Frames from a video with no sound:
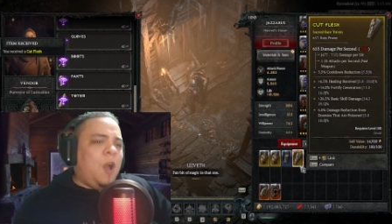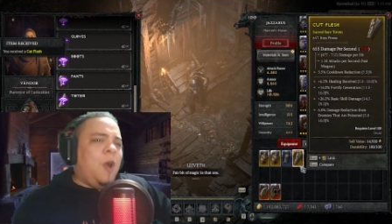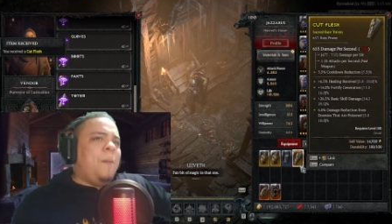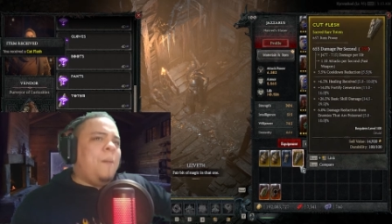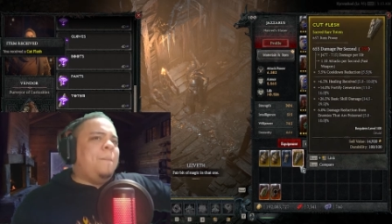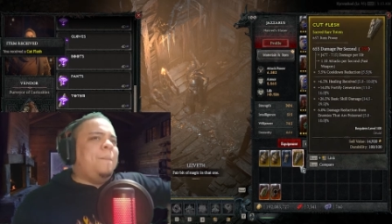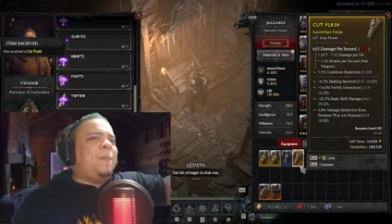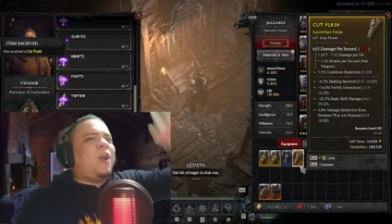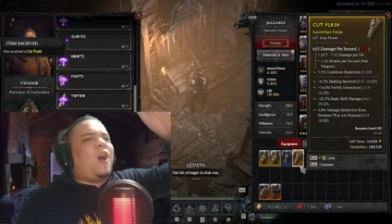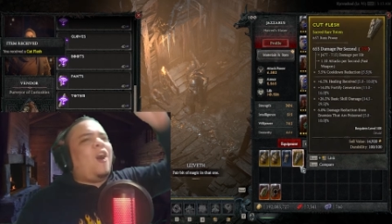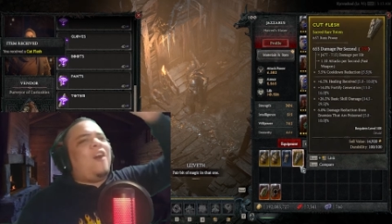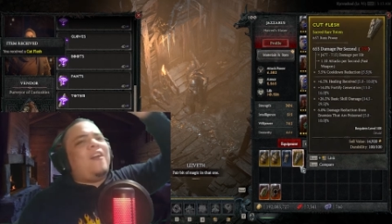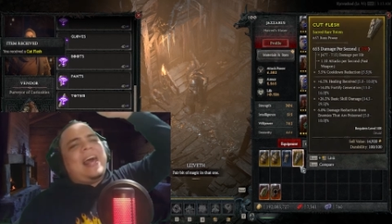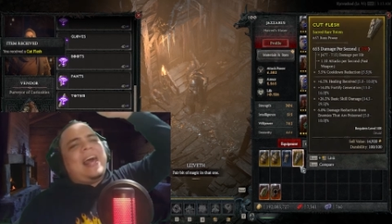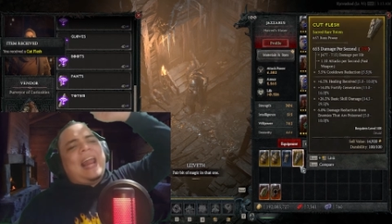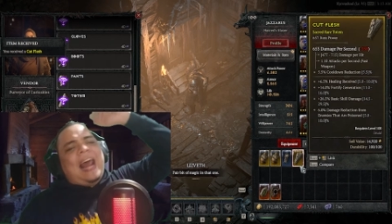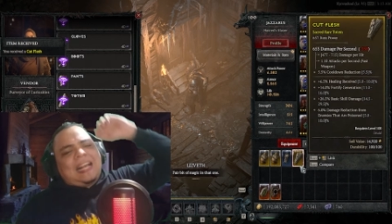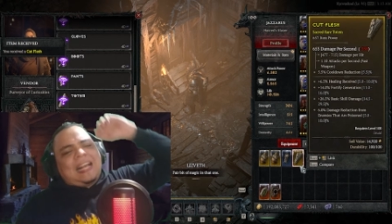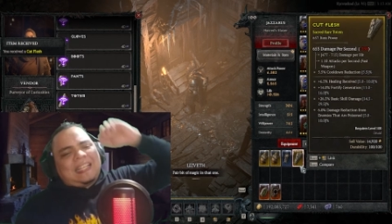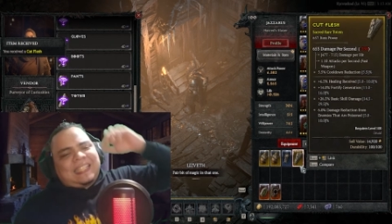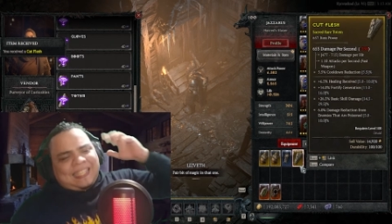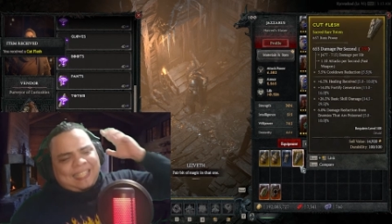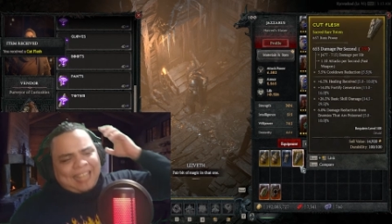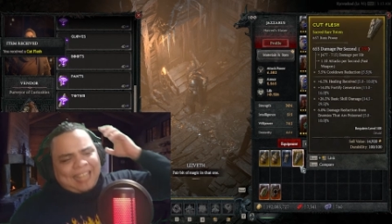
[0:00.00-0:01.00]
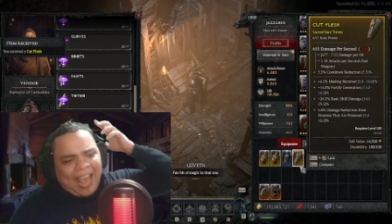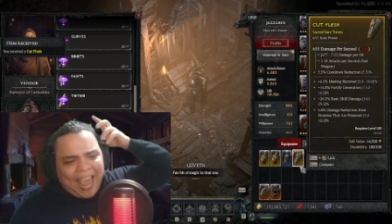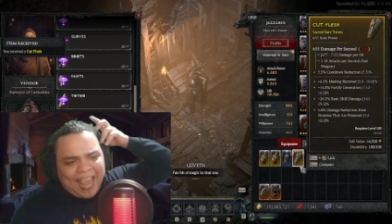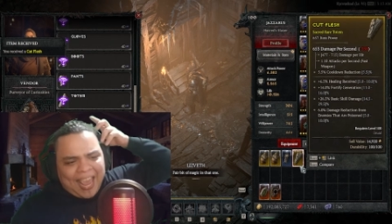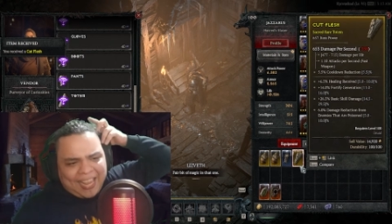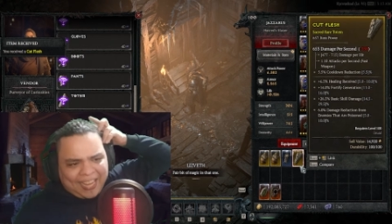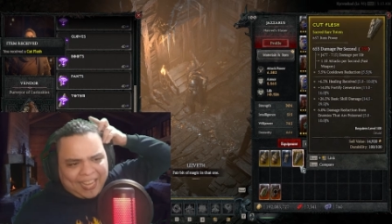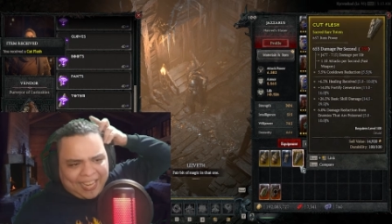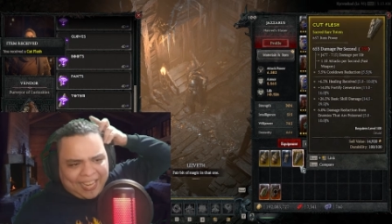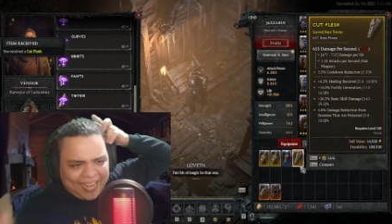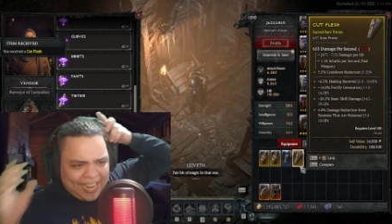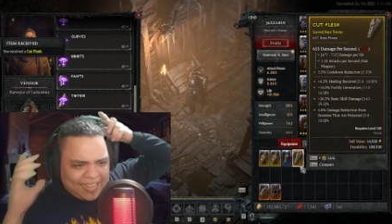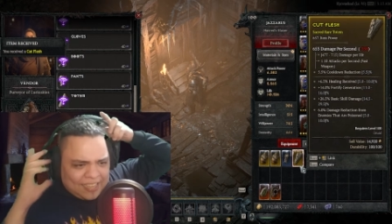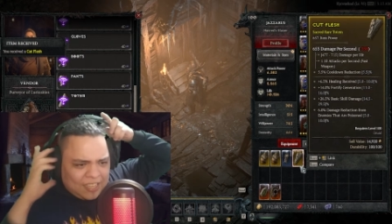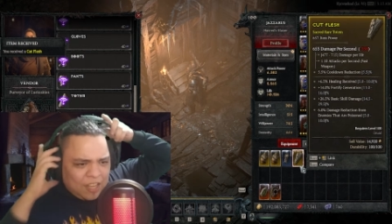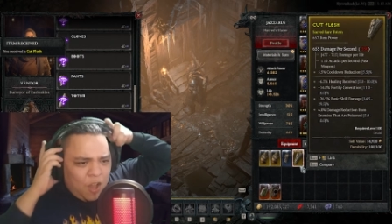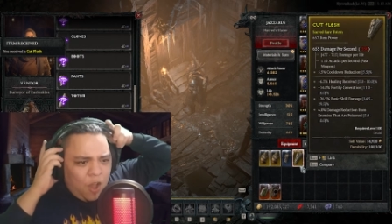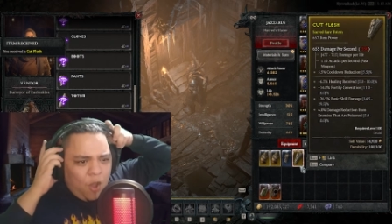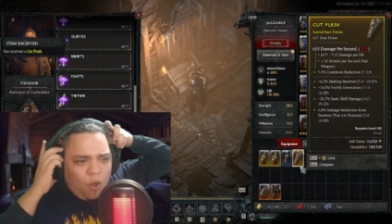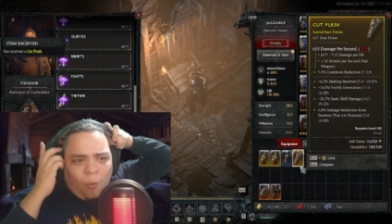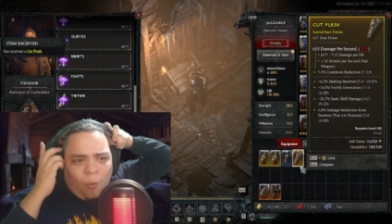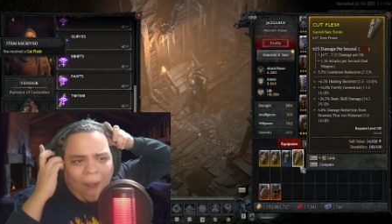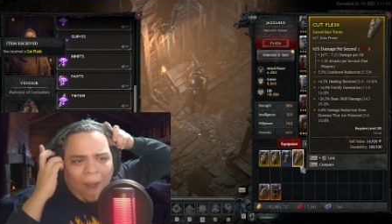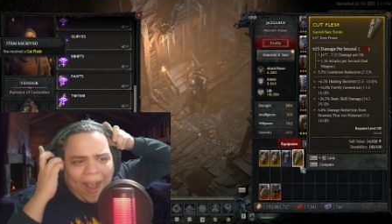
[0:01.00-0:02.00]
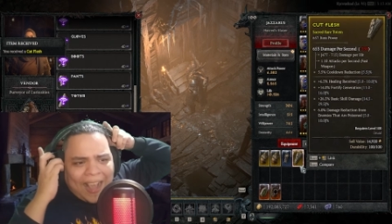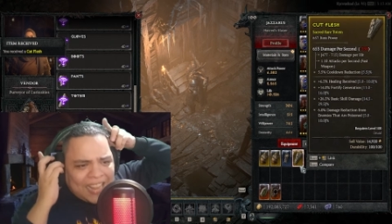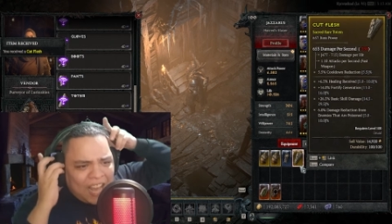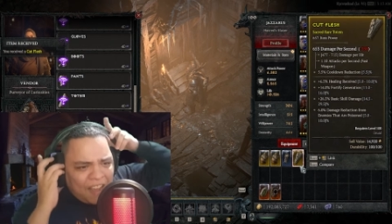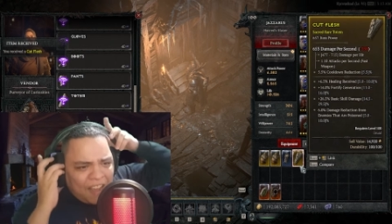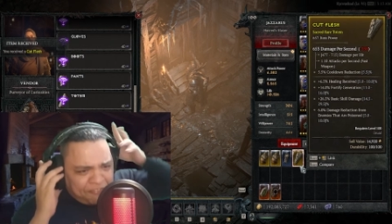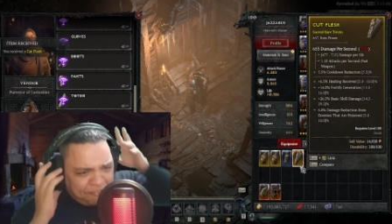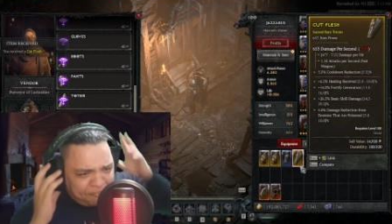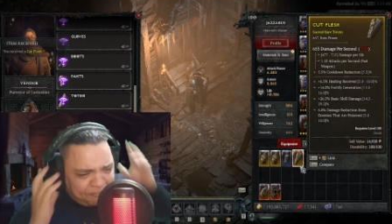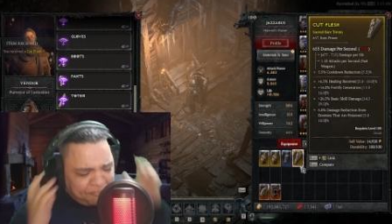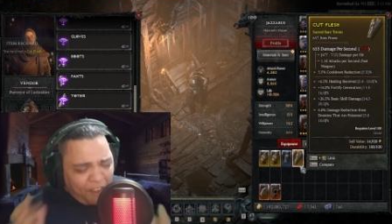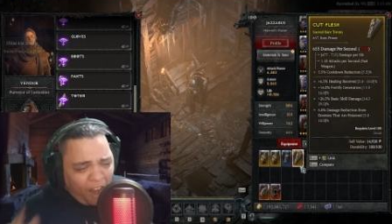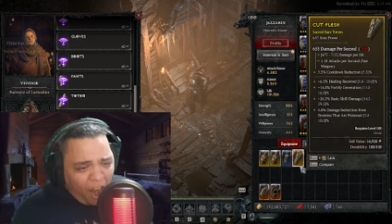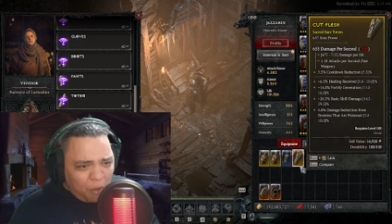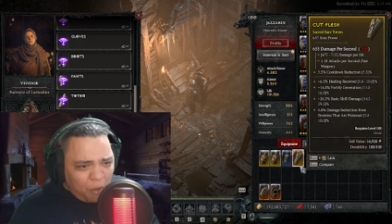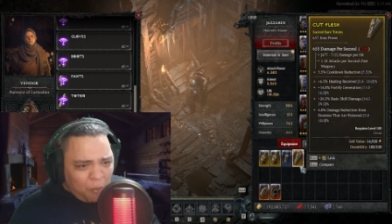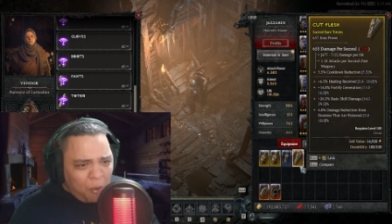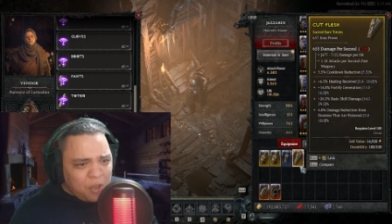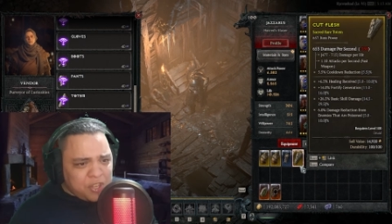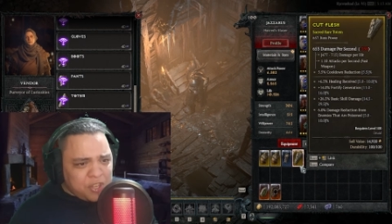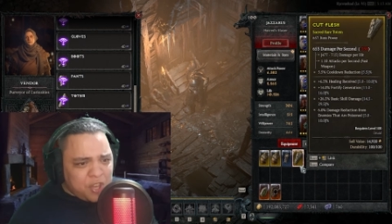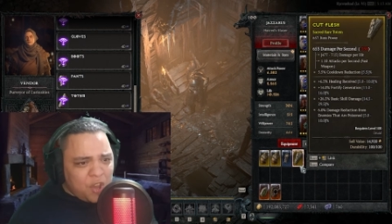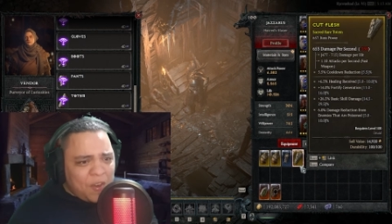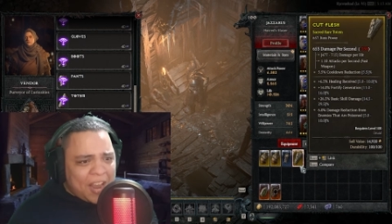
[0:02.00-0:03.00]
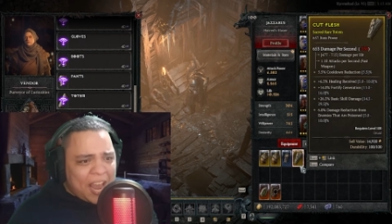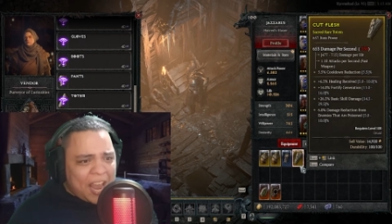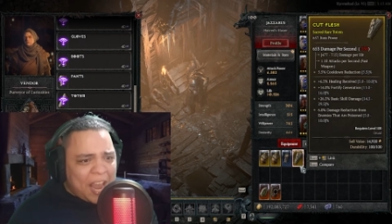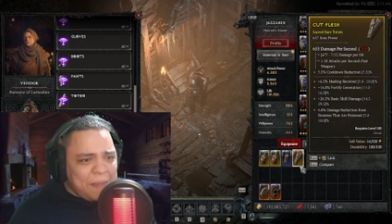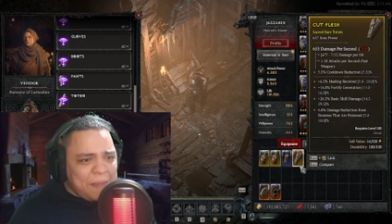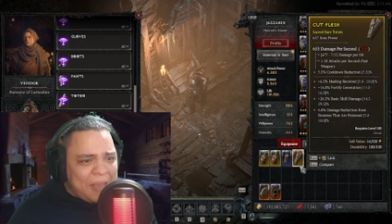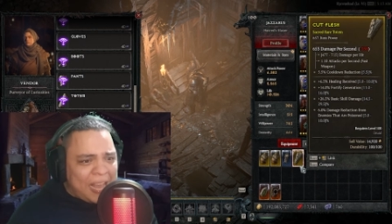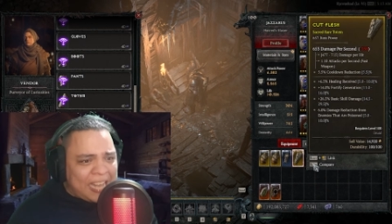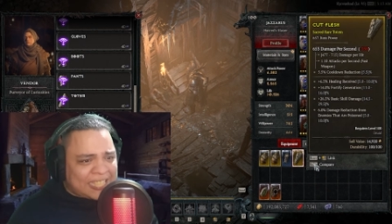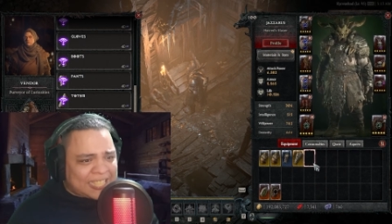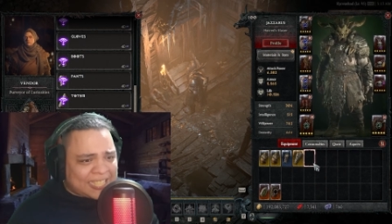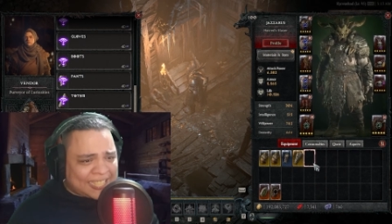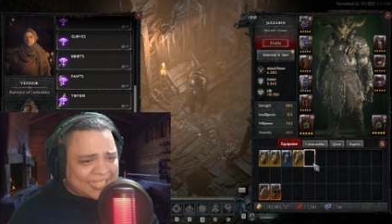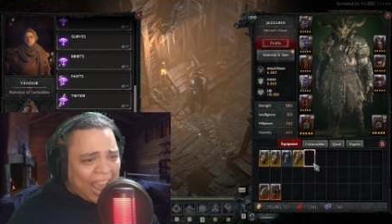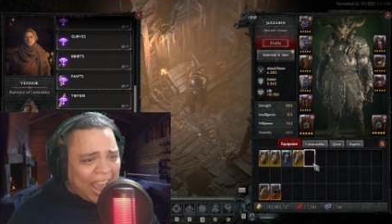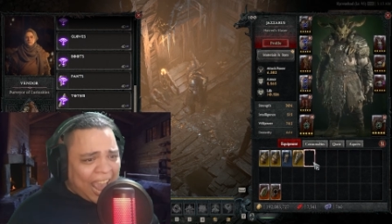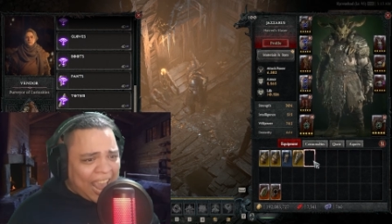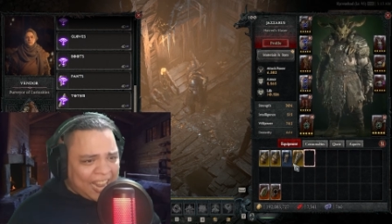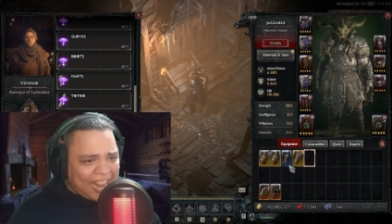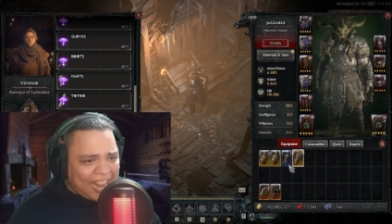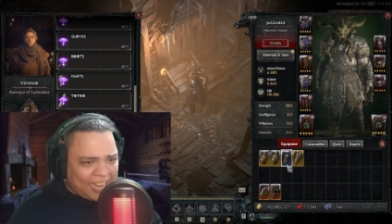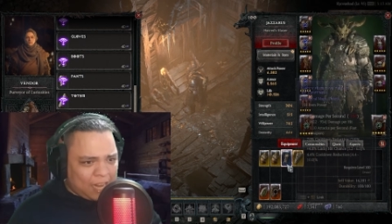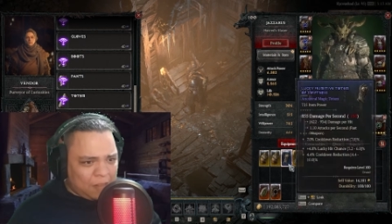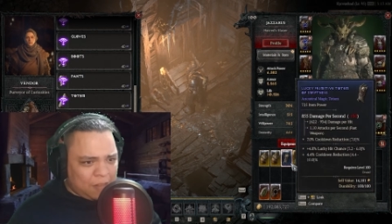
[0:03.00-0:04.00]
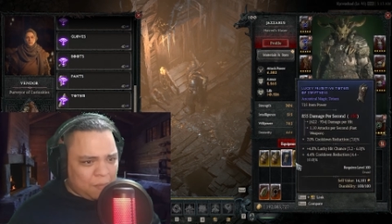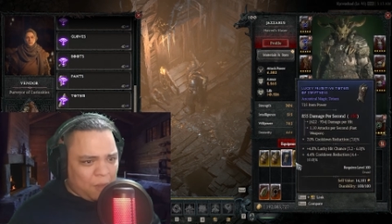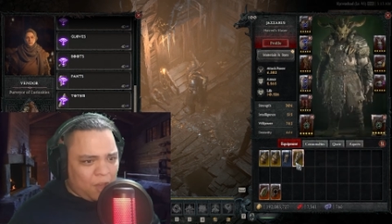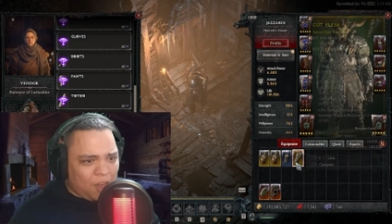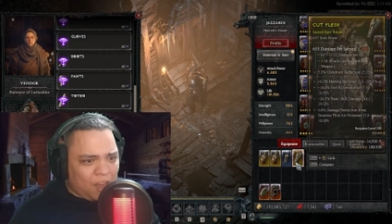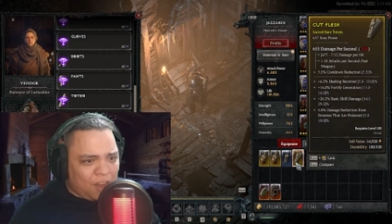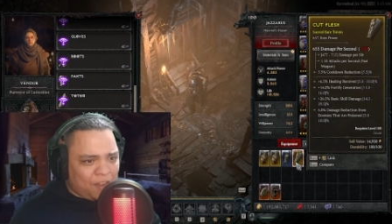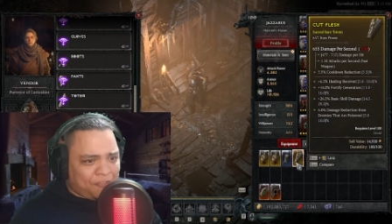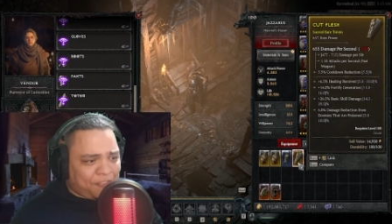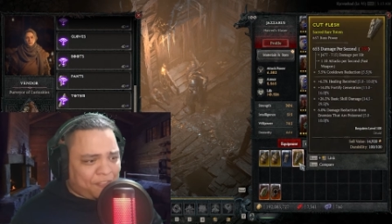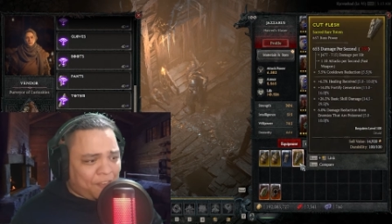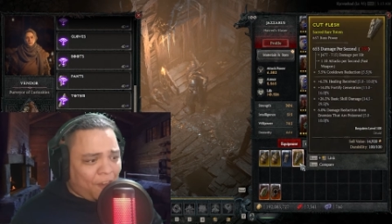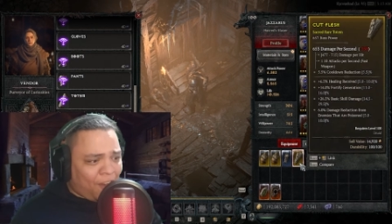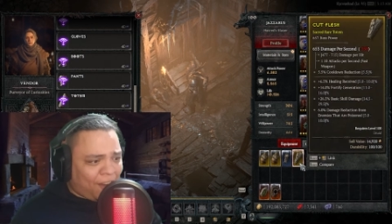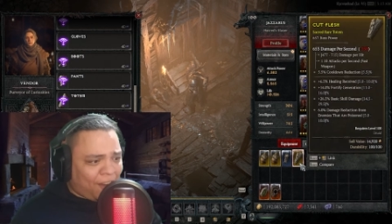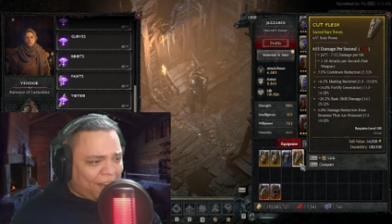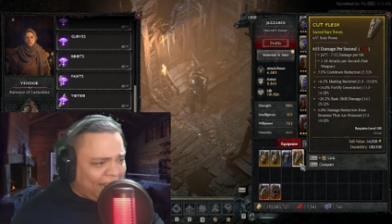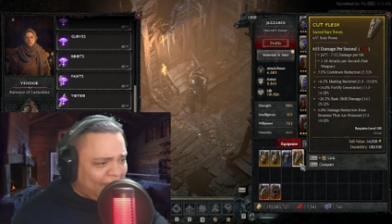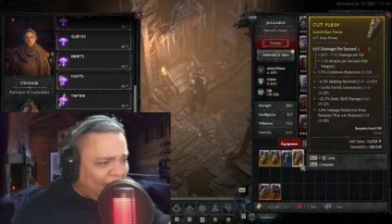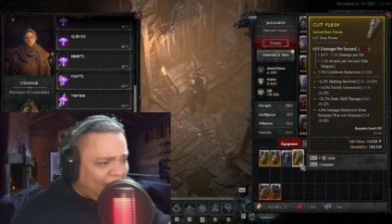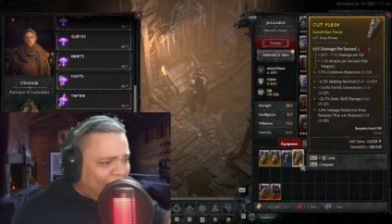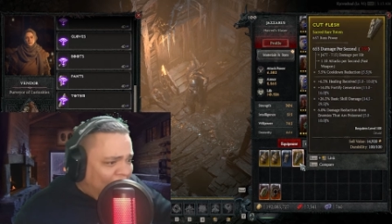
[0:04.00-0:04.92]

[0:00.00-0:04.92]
Brother, a sacred. Why the fuck would you give me a sacred, motherfucker?